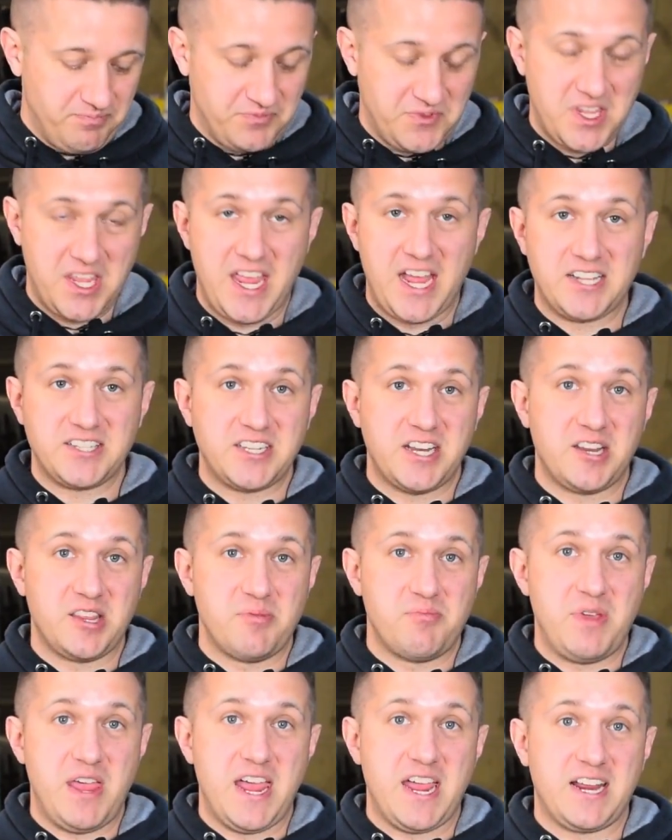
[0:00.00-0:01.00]
cat's out of the
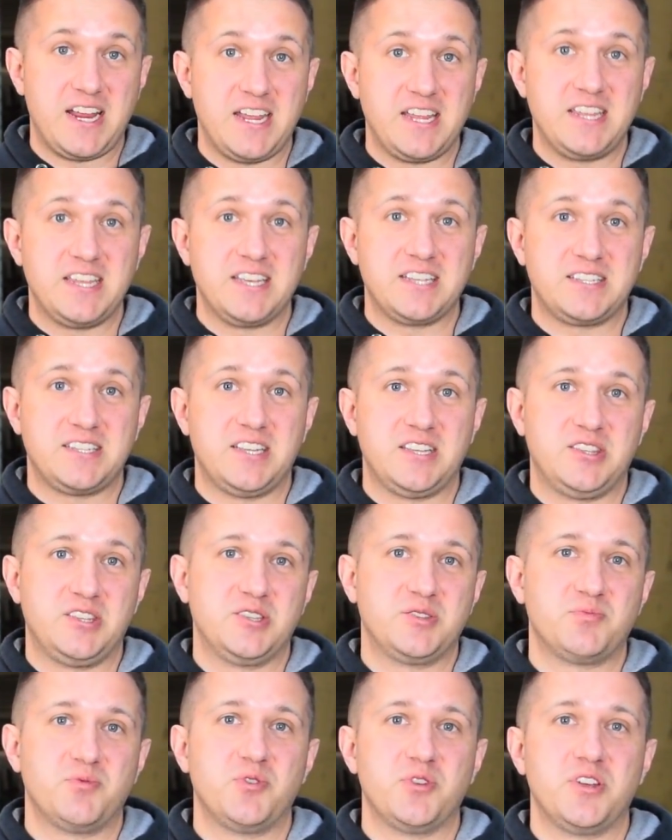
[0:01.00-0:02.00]
bag, I guess, at
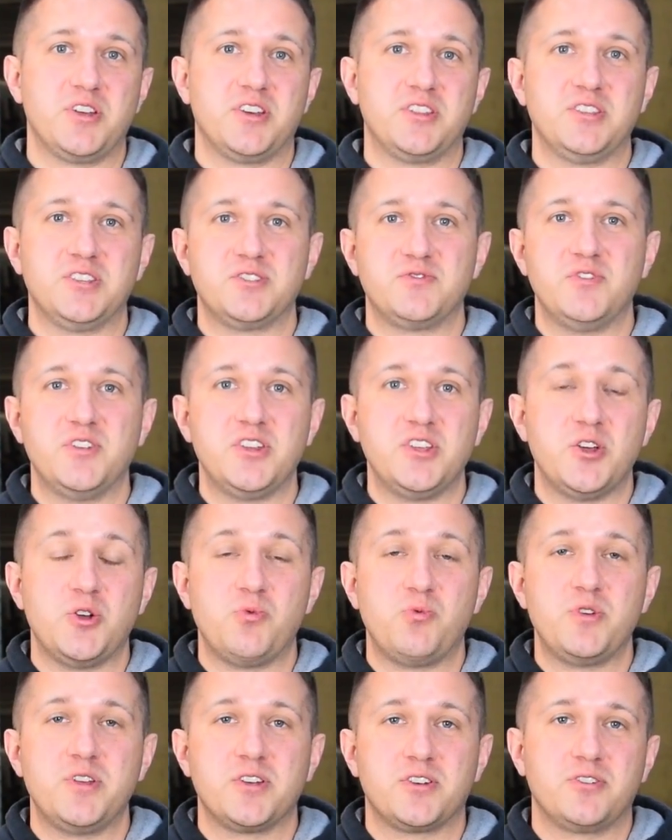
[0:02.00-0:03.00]
this point on this video.
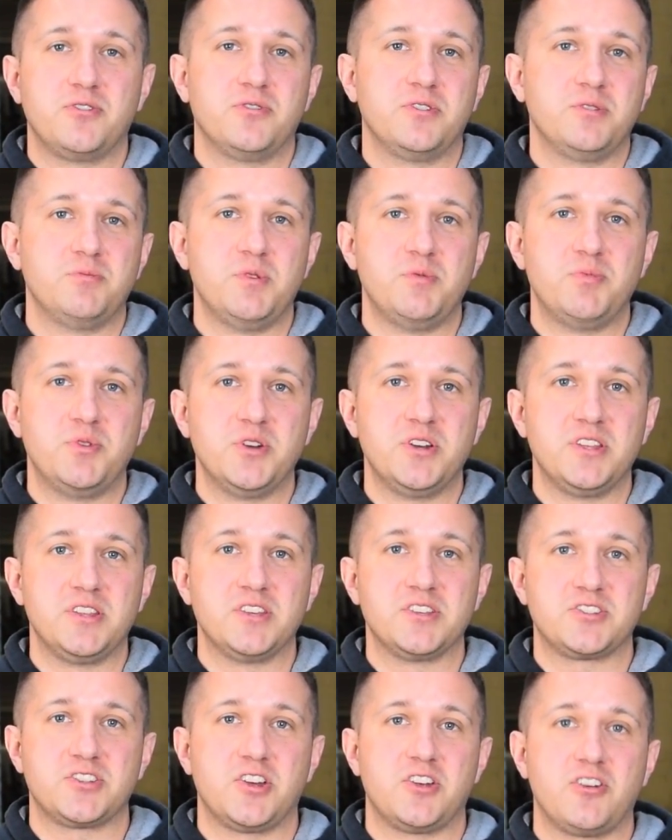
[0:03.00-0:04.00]
We are going to be putting
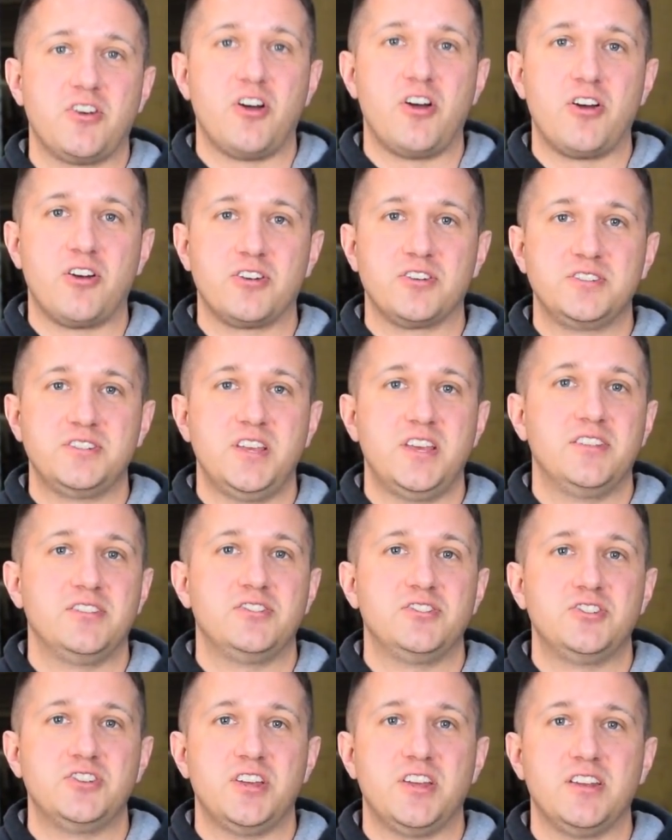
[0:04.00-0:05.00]
this on our 10th
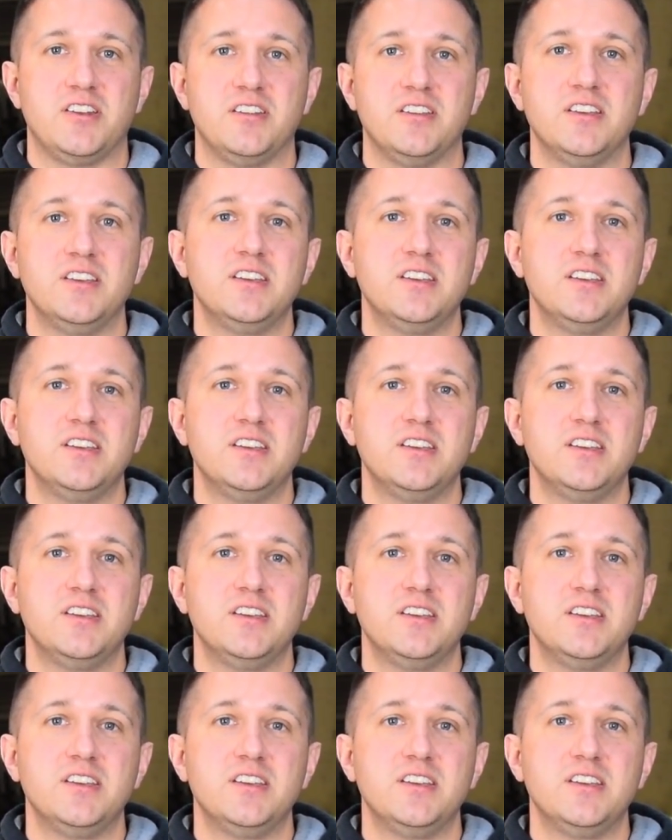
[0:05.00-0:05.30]
Gen